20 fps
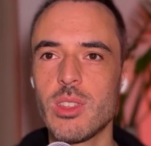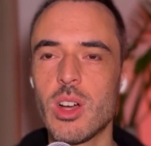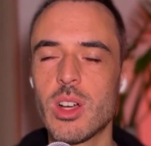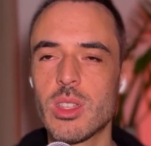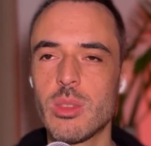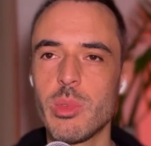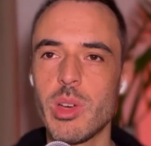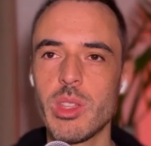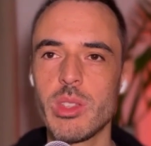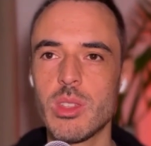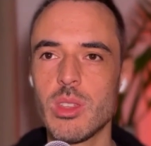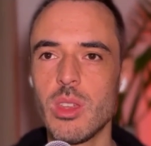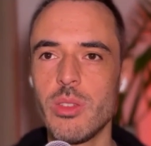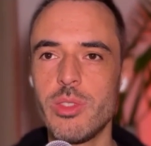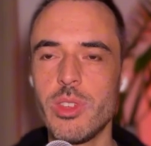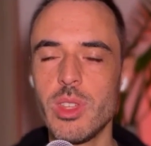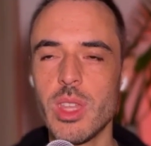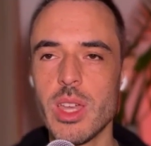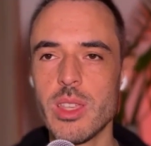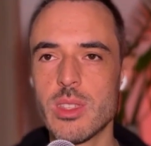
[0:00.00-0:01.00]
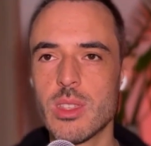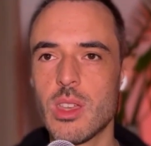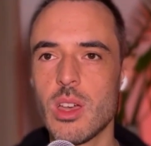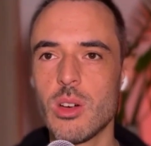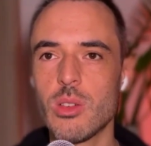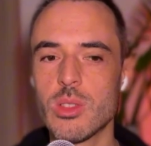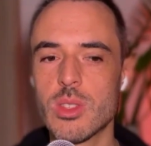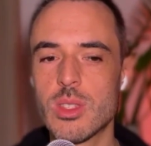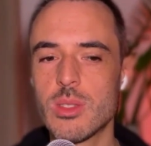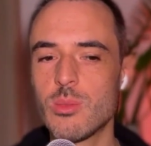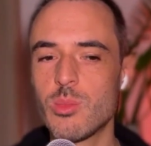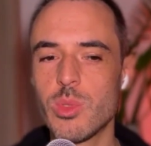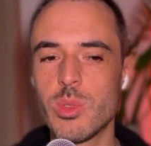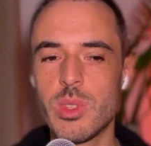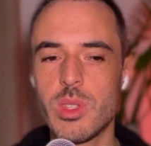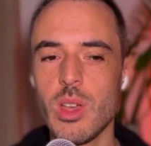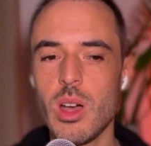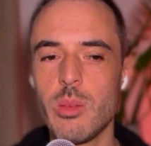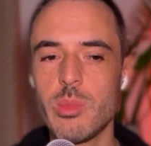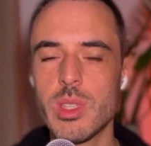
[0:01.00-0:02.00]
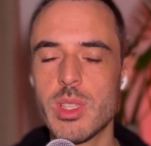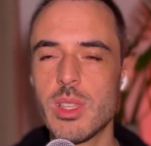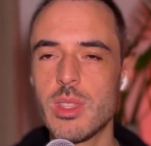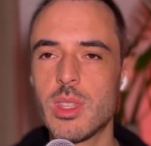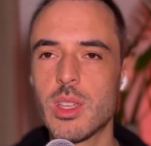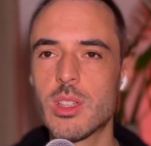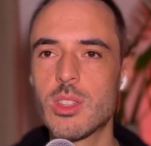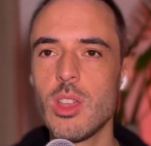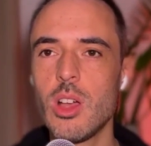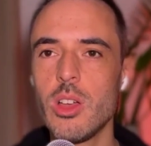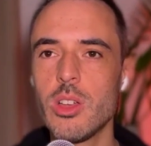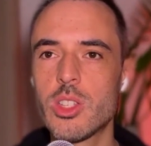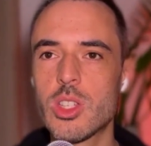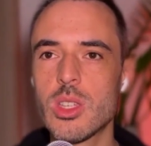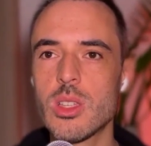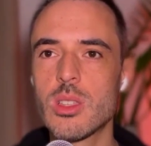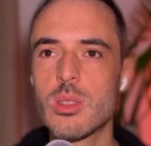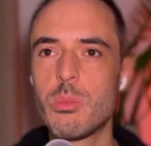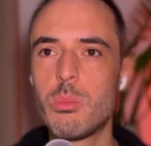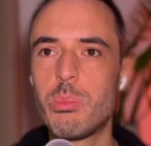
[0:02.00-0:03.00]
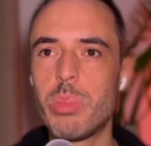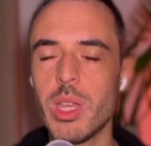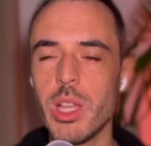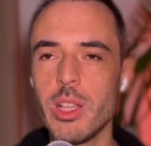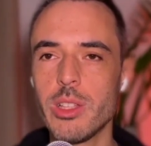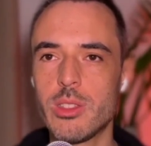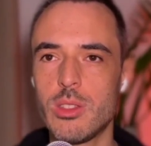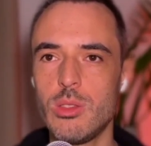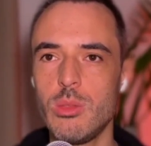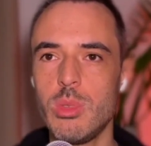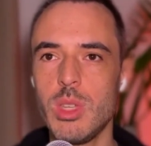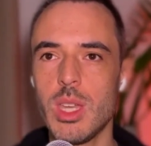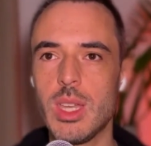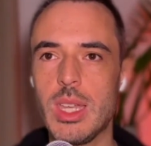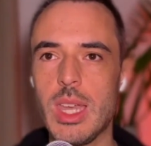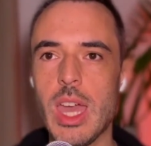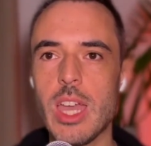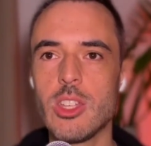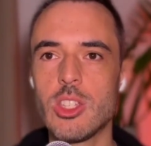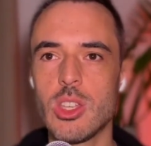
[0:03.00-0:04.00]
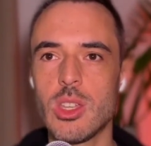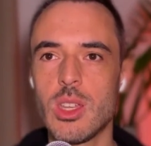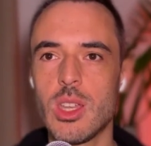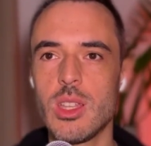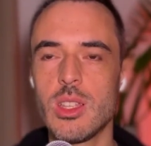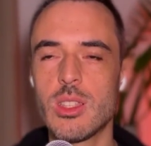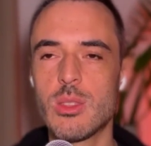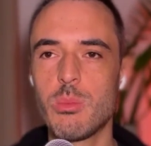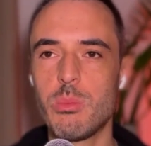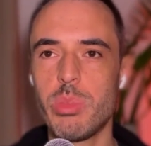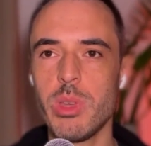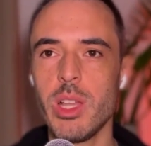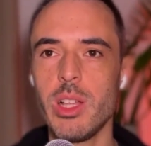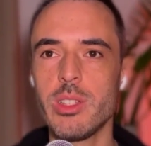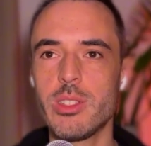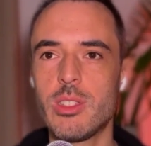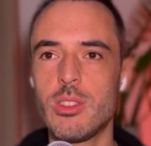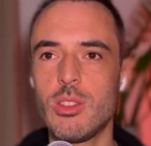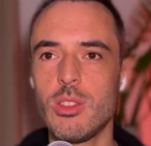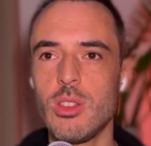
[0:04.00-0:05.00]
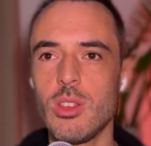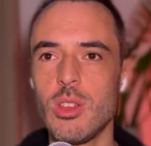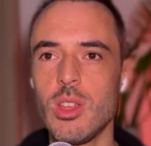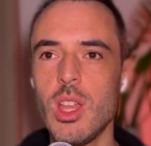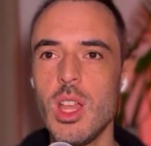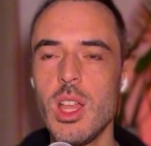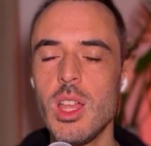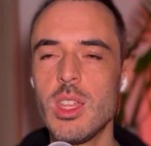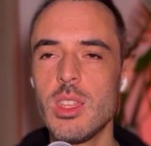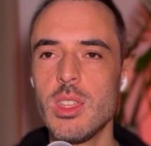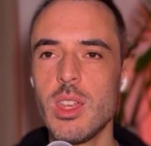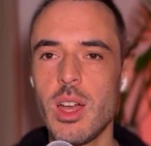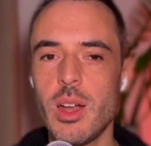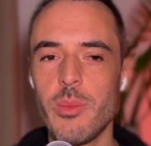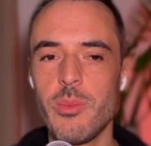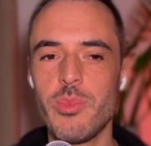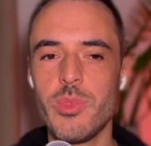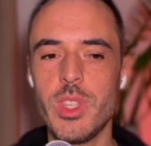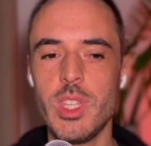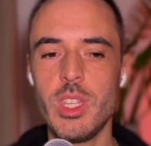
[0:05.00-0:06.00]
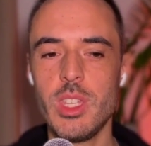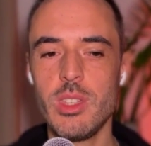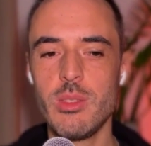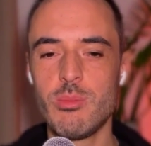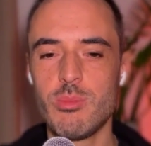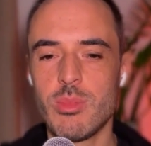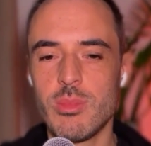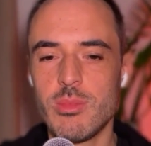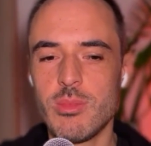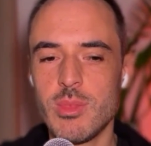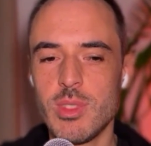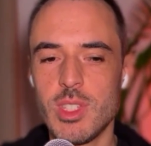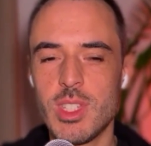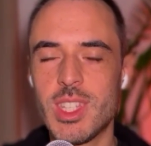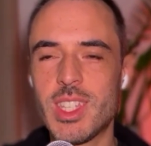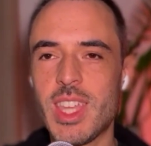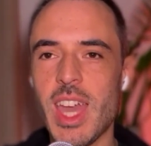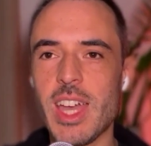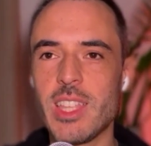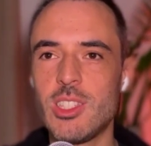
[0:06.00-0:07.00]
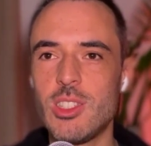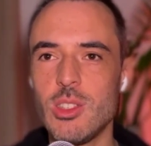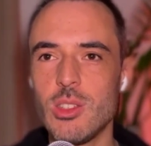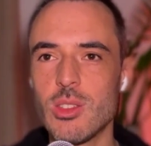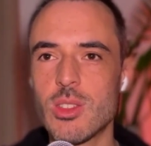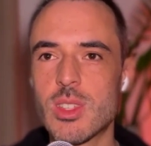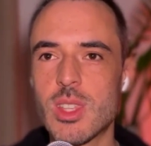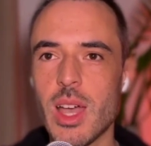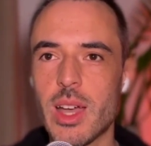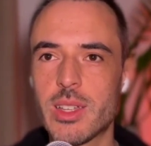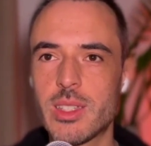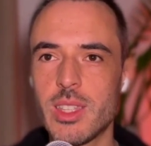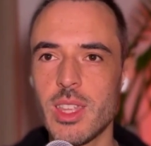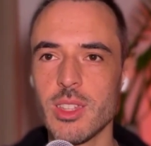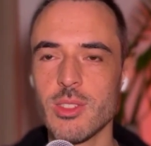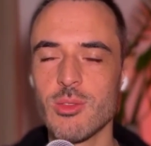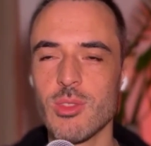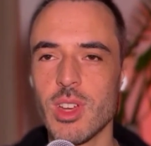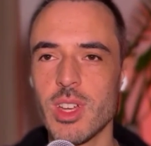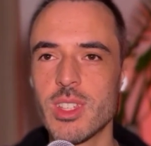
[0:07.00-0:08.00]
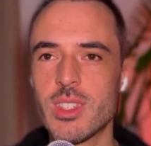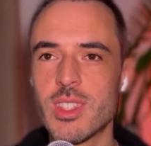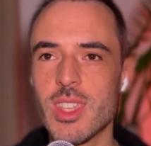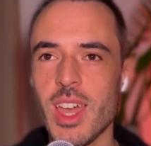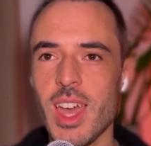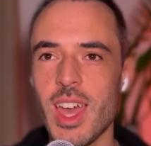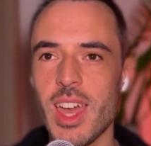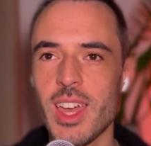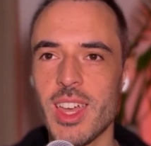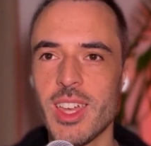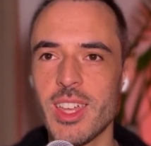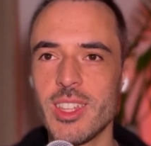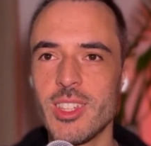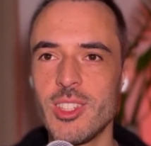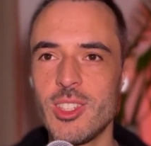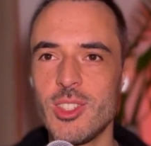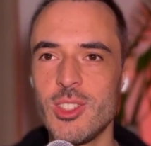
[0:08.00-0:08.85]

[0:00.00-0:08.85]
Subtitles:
about a few days ago. Obviously, technology is built to be engaging, and it's built to um, get you sucked in, right? And